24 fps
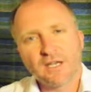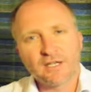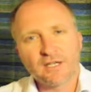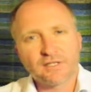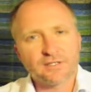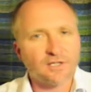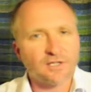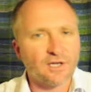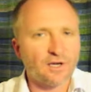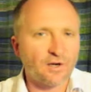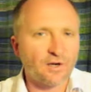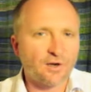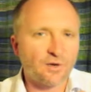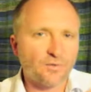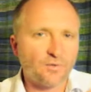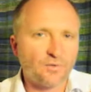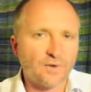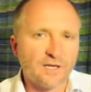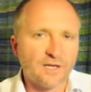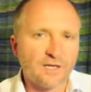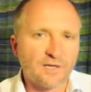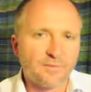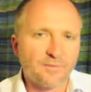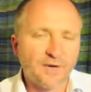So
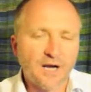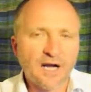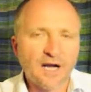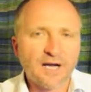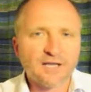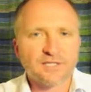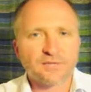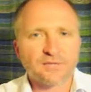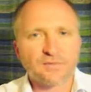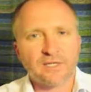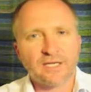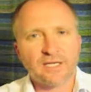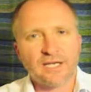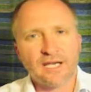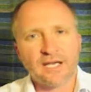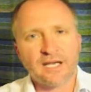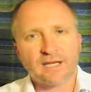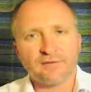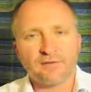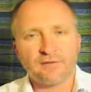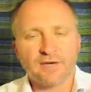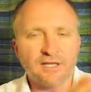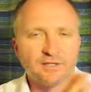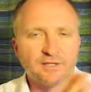in the past, we
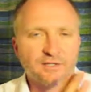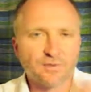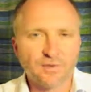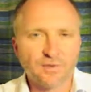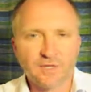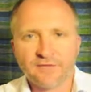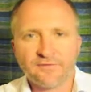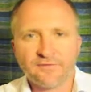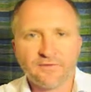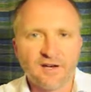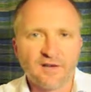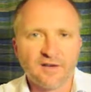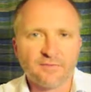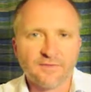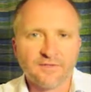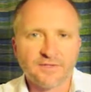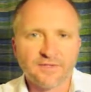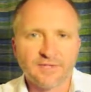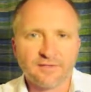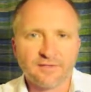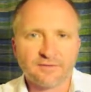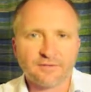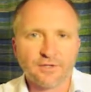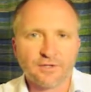had around
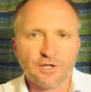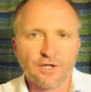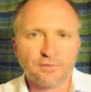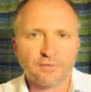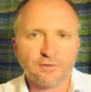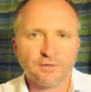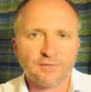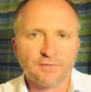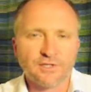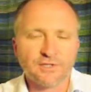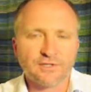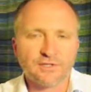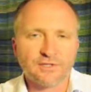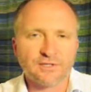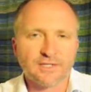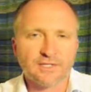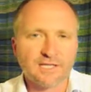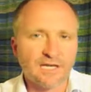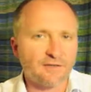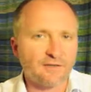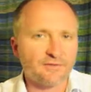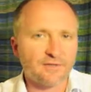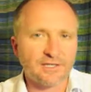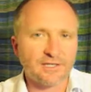25% of global emissions
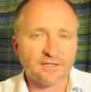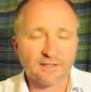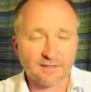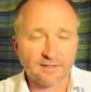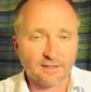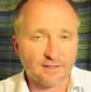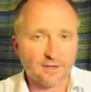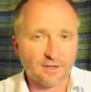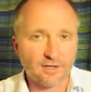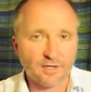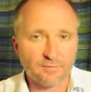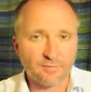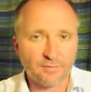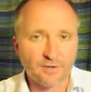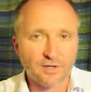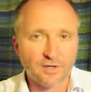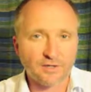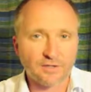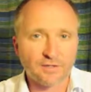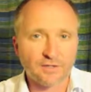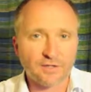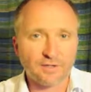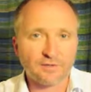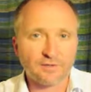covered under the Kyoto
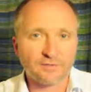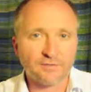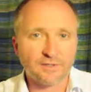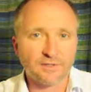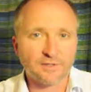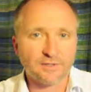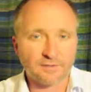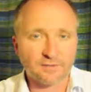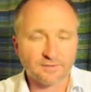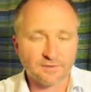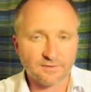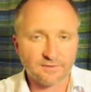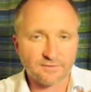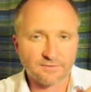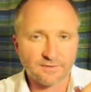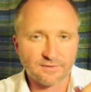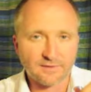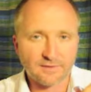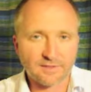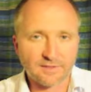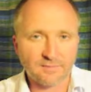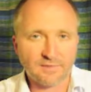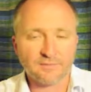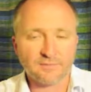Protocol in terms of
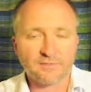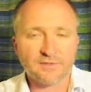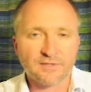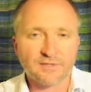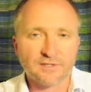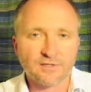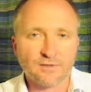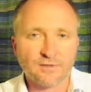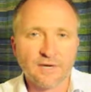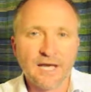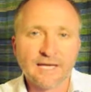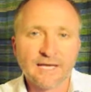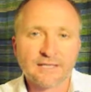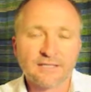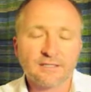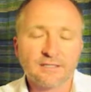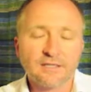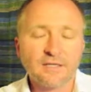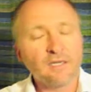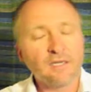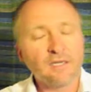commitments to act.